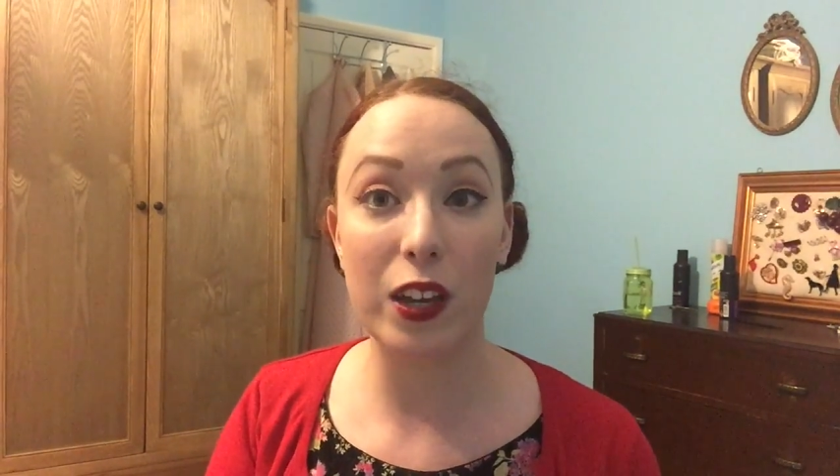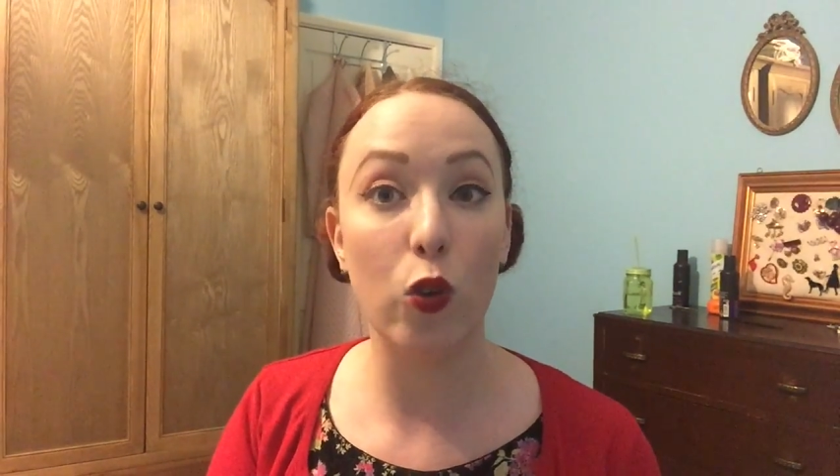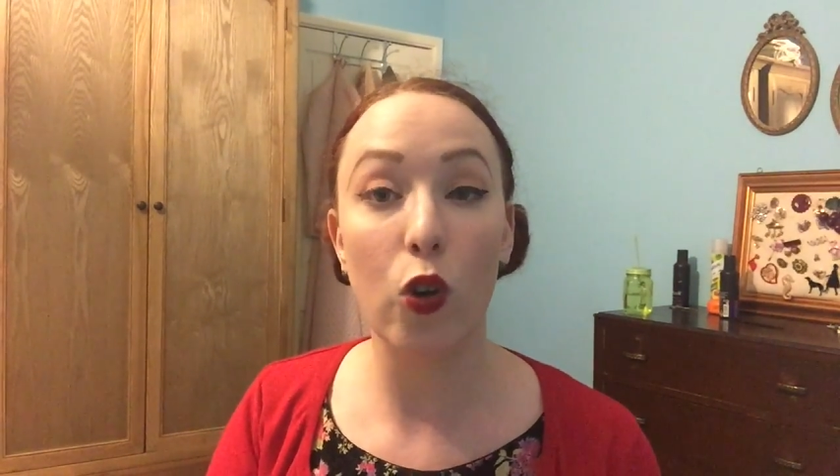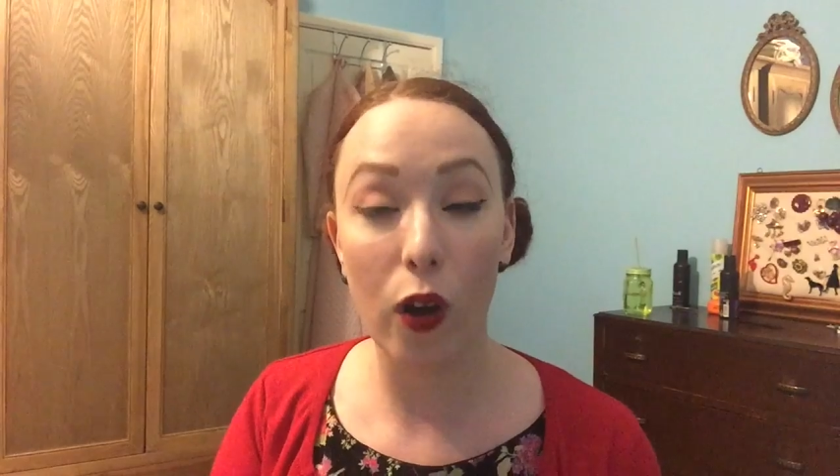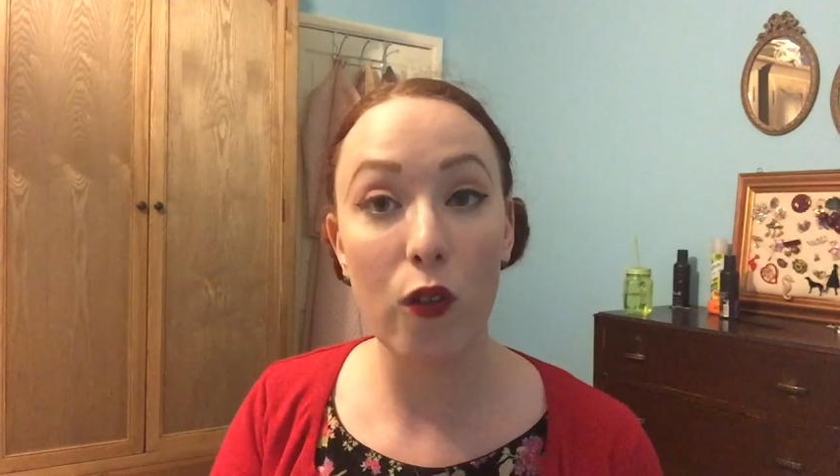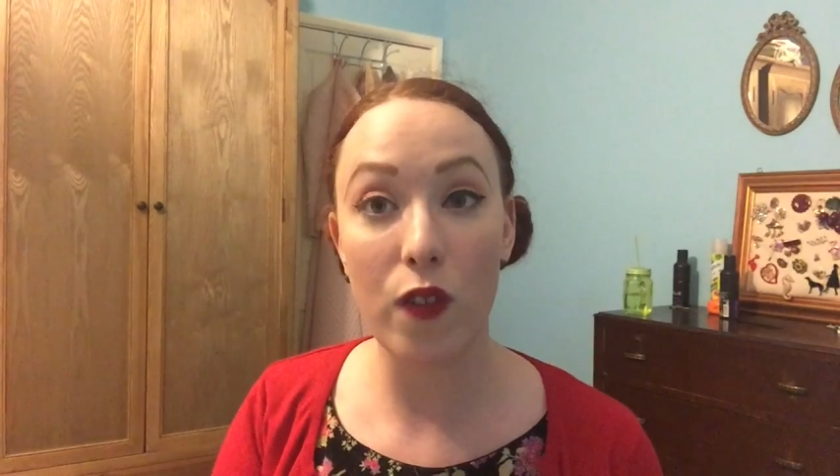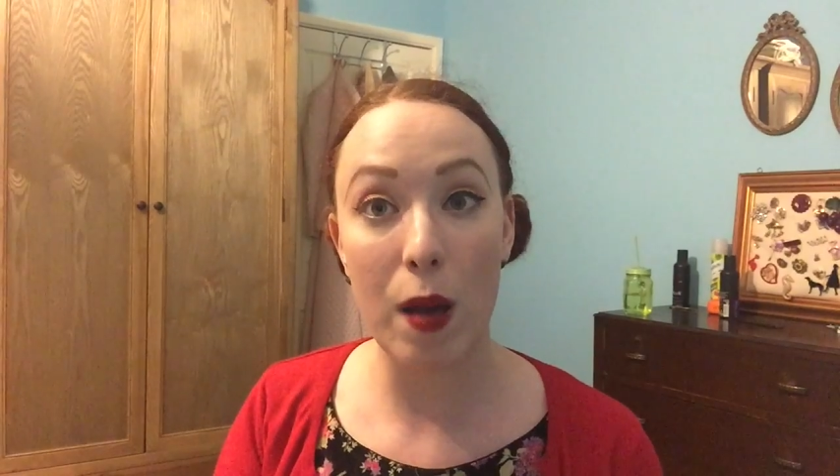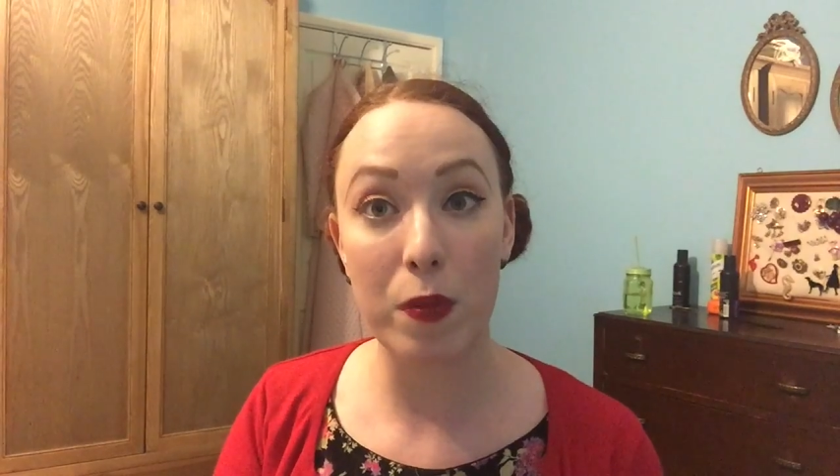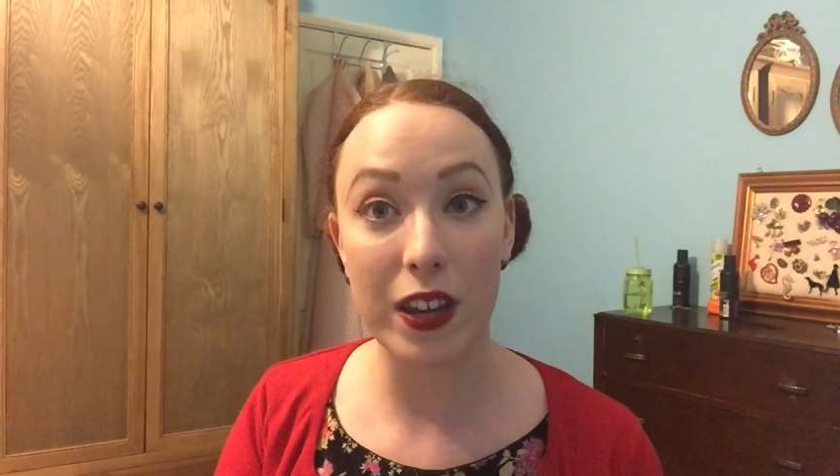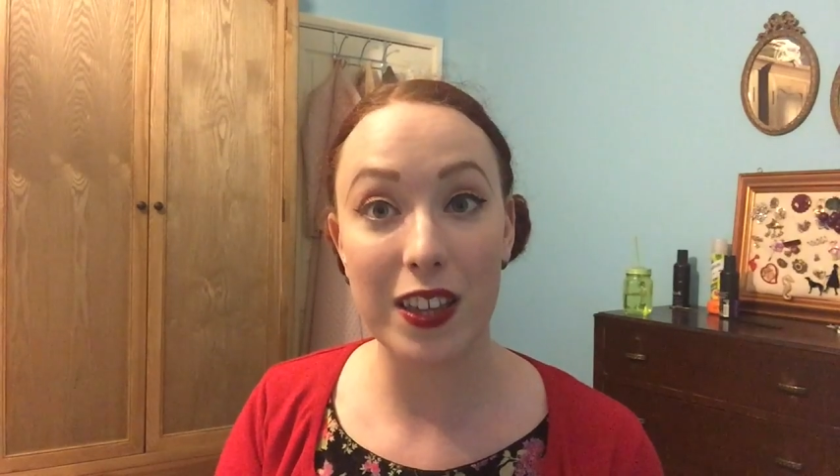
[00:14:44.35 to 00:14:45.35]
your whole
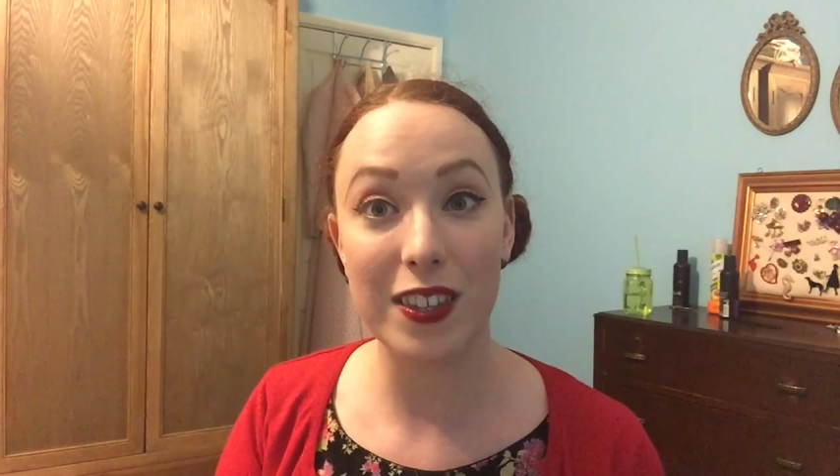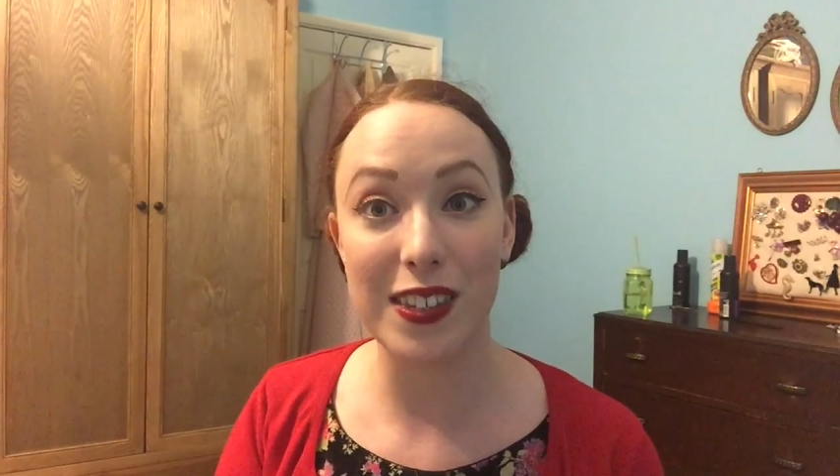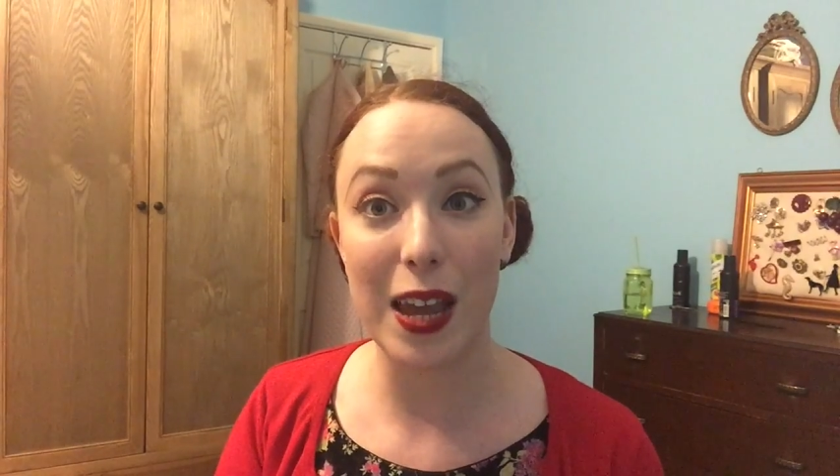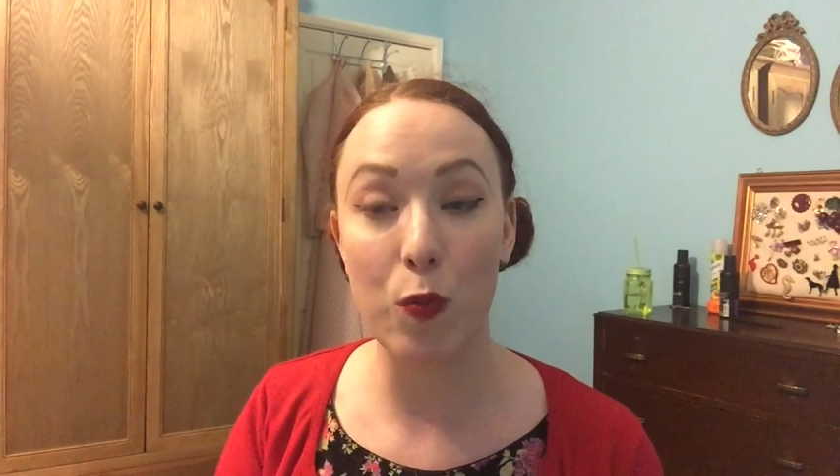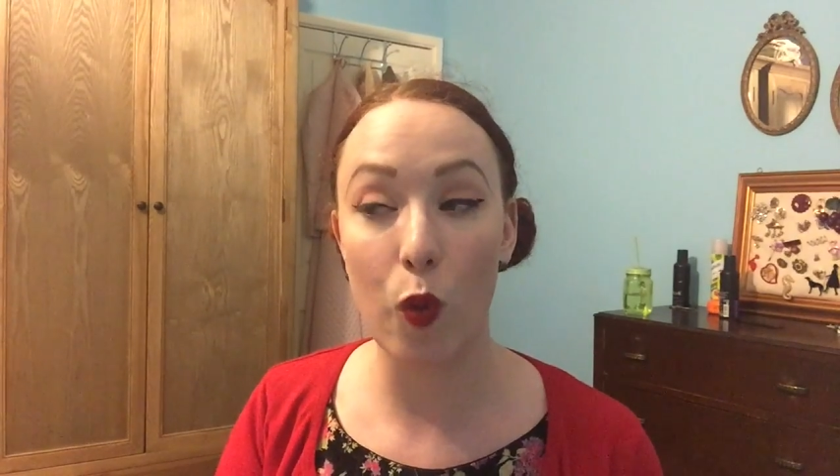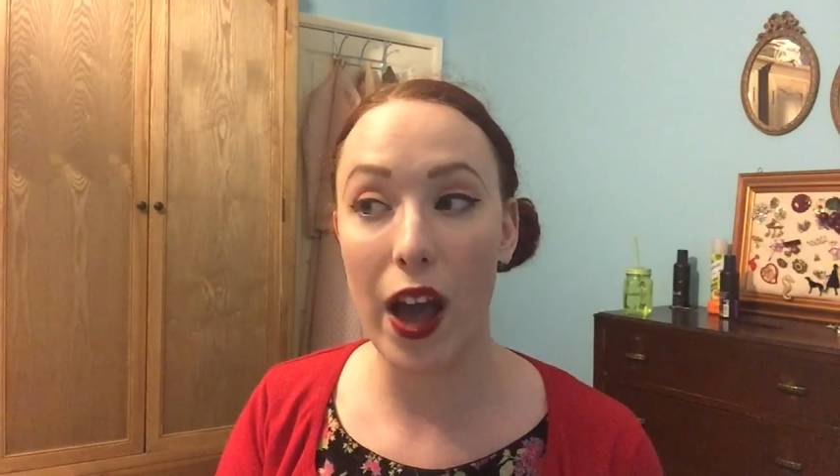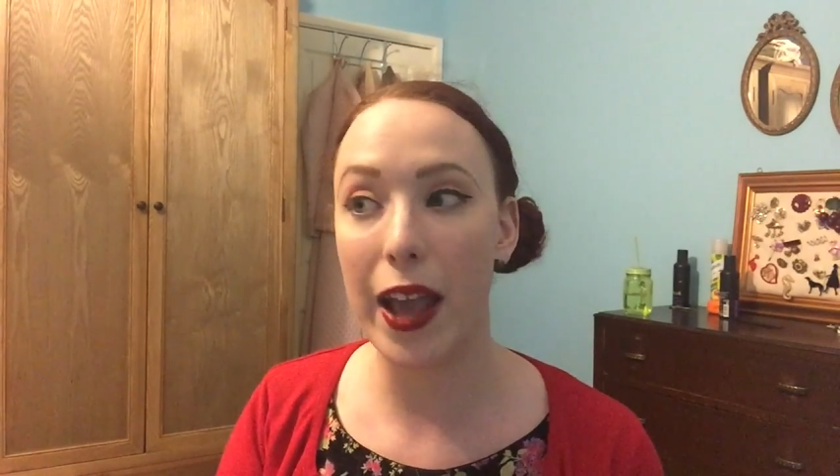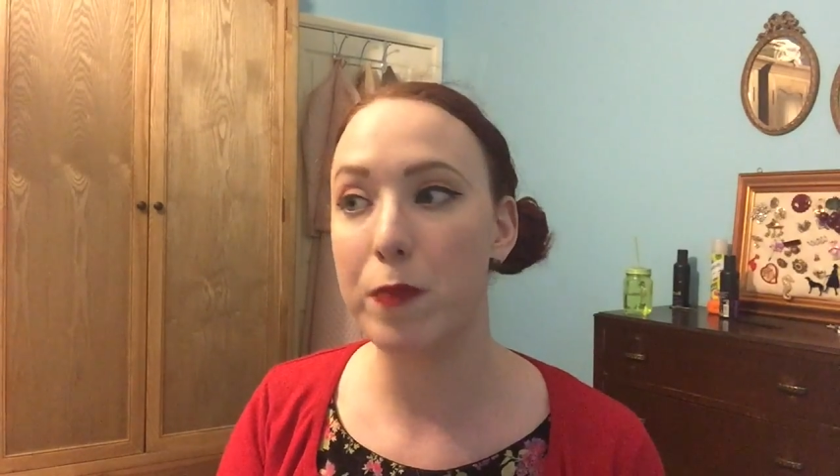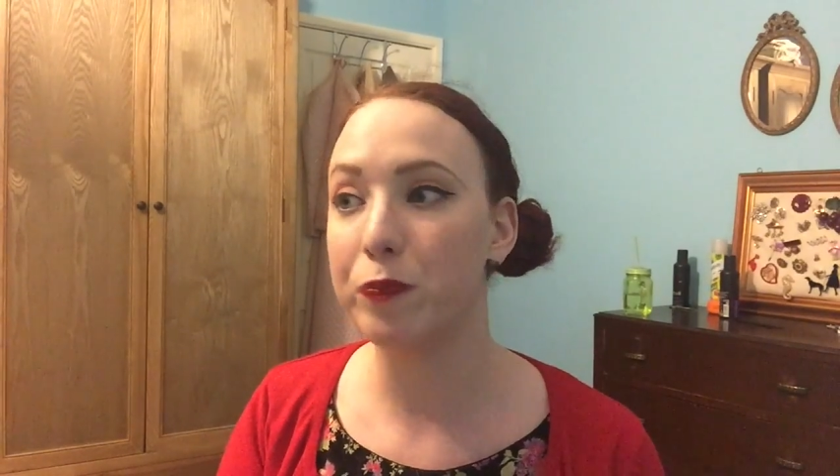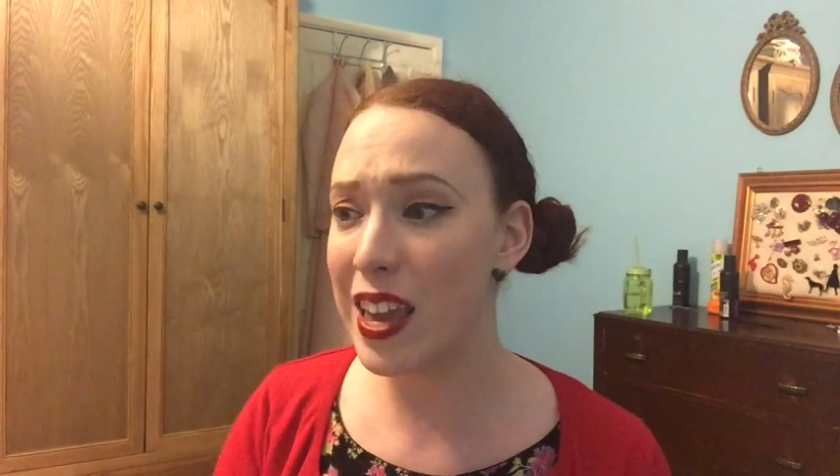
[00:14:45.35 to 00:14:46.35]
fabric in the same way.